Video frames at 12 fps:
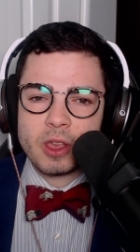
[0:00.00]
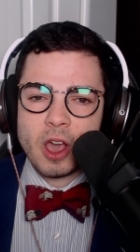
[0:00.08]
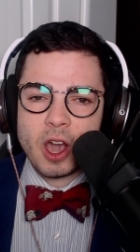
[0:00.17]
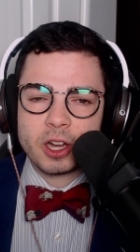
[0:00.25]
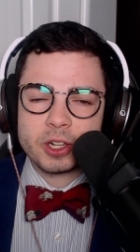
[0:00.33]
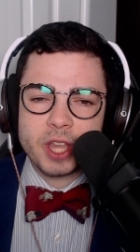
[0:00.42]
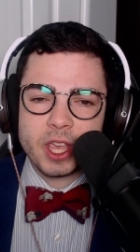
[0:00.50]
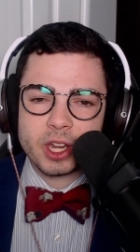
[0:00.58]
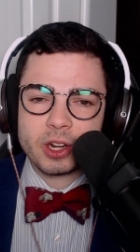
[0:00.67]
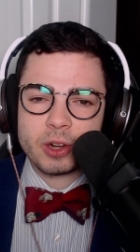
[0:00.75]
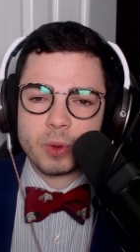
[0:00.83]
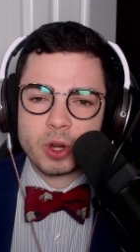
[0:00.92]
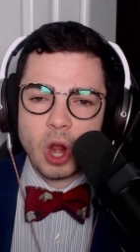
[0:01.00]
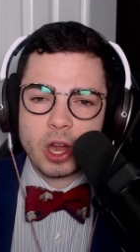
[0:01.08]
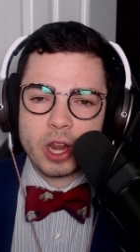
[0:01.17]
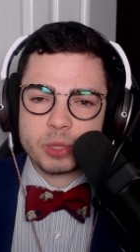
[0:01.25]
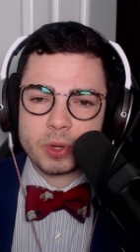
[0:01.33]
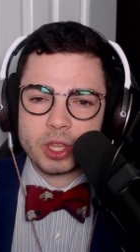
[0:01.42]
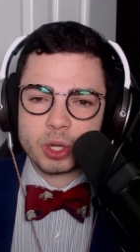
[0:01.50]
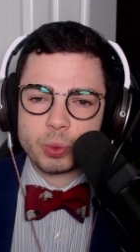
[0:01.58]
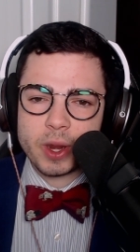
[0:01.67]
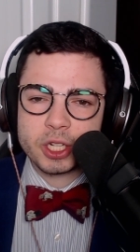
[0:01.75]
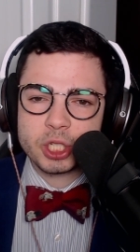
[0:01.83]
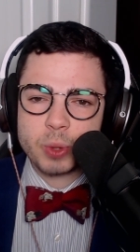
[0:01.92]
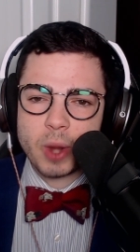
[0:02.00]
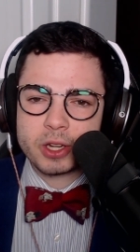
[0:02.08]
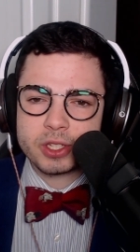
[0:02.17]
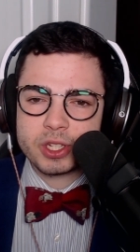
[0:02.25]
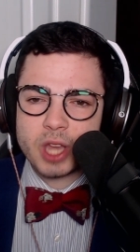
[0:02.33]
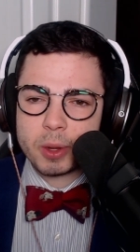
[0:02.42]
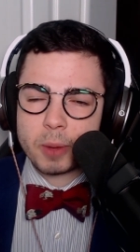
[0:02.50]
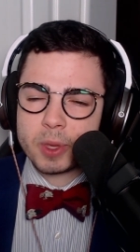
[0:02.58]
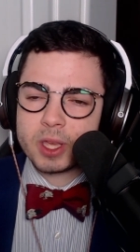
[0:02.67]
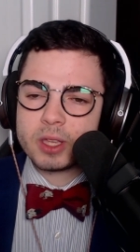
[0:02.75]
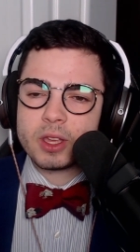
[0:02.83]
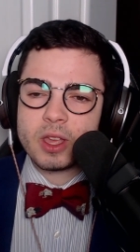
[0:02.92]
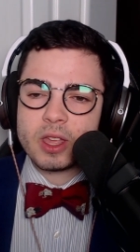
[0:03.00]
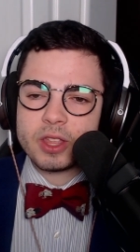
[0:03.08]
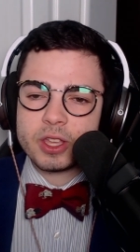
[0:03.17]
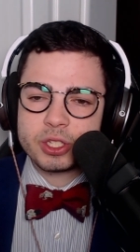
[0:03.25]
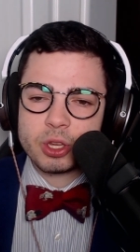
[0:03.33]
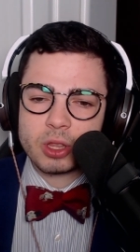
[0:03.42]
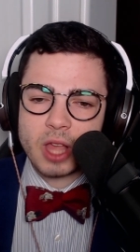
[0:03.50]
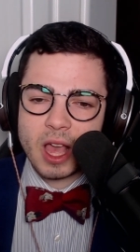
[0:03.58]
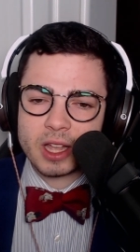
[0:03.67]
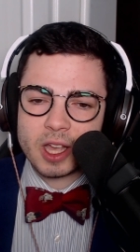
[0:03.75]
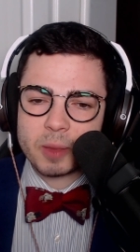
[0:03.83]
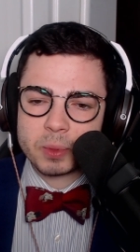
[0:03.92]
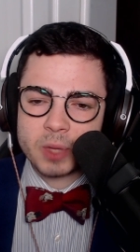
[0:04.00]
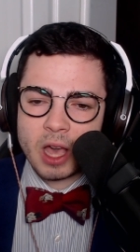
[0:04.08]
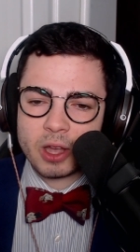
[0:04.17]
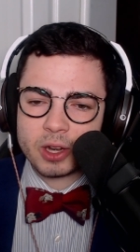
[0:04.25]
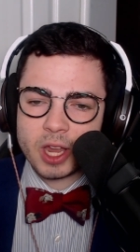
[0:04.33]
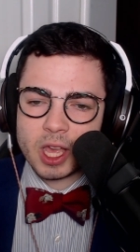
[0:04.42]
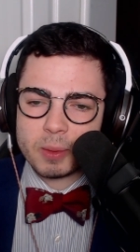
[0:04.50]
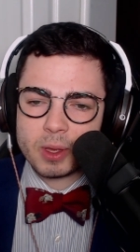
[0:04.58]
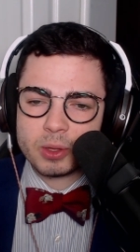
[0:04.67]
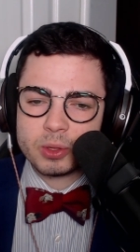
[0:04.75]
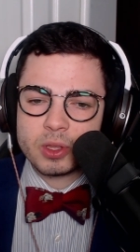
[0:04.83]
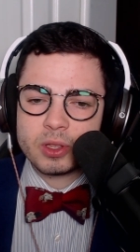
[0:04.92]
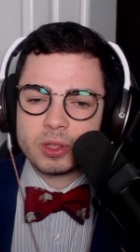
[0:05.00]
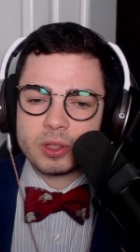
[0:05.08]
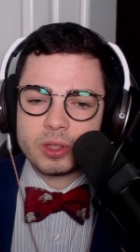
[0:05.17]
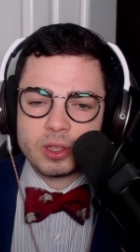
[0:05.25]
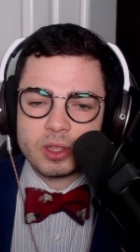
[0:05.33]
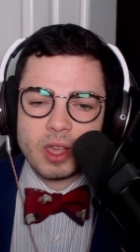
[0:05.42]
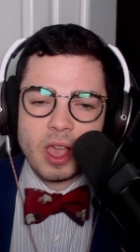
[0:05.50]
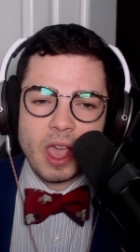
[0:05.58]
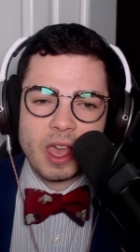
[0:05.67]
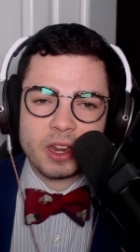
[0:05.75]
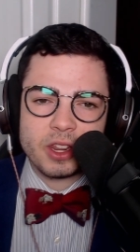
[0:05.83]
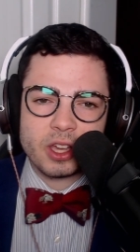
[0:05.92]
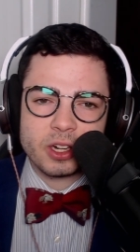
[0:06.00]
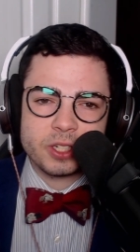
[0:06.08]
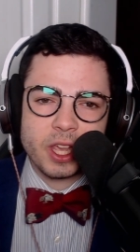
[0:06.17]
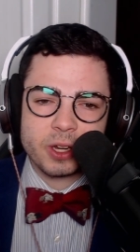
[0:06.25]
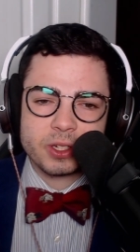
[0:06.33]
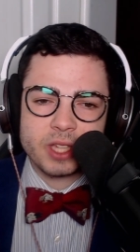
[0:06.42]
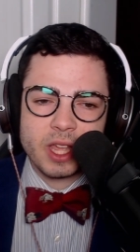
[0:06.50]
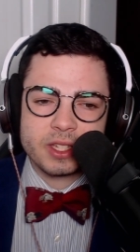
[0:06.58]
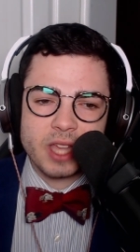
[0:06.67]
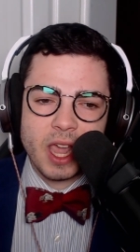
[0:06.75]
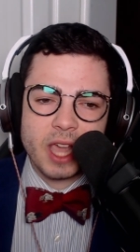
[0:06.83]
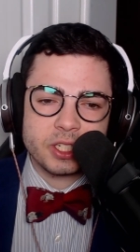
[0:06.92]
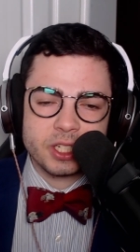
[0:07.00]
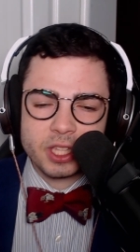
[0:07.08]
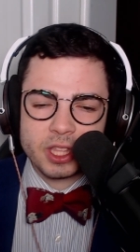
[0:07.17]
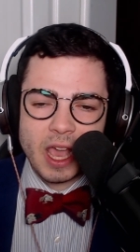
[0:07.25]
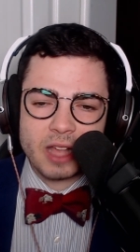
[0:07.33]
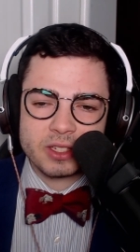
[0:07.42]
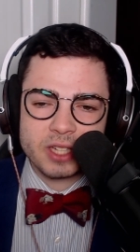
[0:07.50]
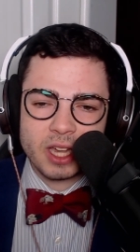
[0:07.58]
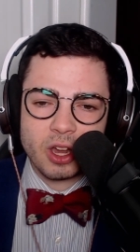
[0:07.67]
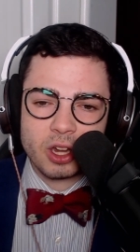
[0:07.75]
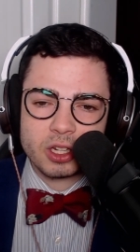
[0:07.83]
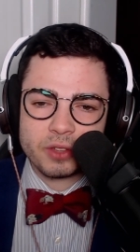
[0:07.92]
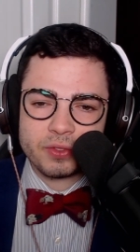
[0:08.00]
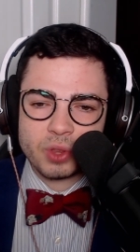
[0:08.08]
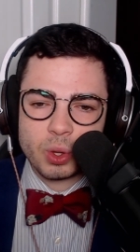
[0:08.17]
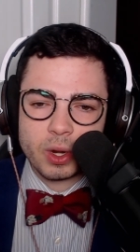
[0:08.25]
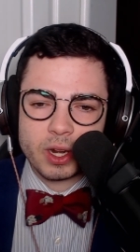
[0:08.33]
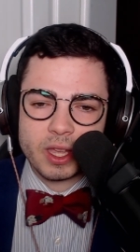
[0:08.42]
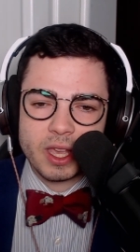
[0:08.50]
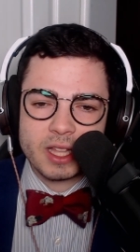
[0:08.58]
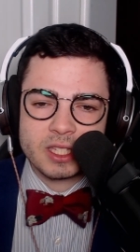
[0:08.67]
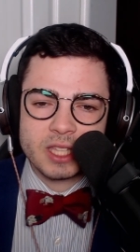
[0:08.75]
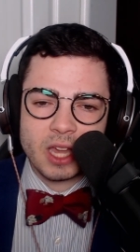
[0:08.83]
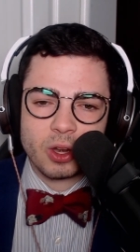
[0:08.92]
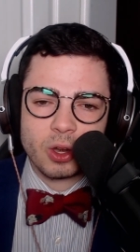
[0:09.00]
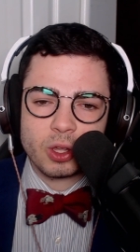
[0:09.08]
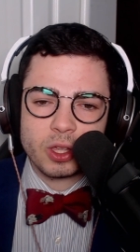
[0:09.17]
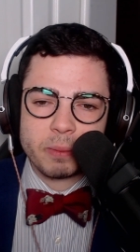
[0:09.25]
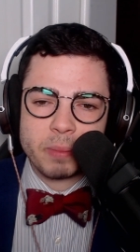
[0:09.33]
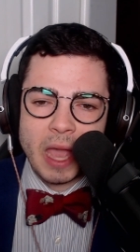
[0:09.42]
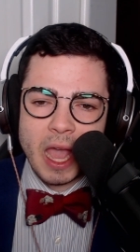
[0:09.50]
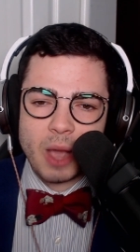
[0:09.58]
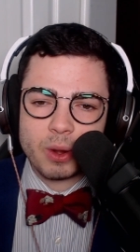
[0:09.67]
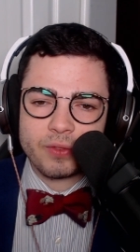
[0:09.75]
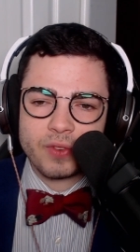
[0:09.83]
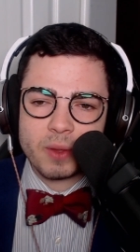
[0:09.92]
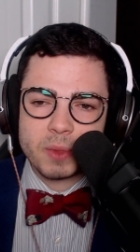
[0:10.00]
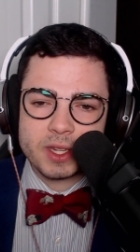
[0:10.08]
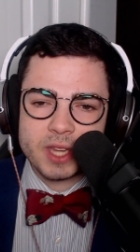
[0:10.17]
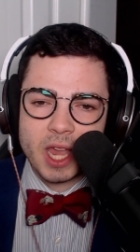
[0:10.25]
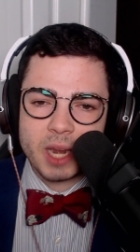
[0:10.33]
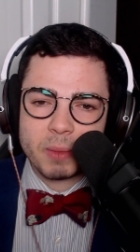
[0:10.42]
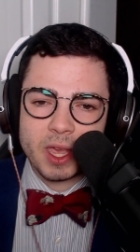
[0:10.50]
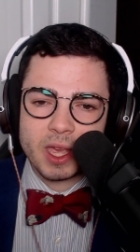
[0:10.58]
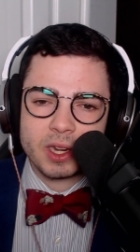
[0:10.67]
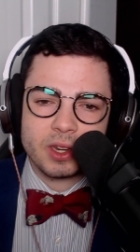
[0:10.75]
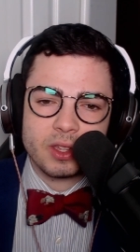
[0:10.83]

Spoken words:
Undertaker, regarded as one of the greatest strikers in WWE. These two lock up, collar and elbow. And the Undertaker sends Edge to the outside onto the floor. It's that early power from the dead man.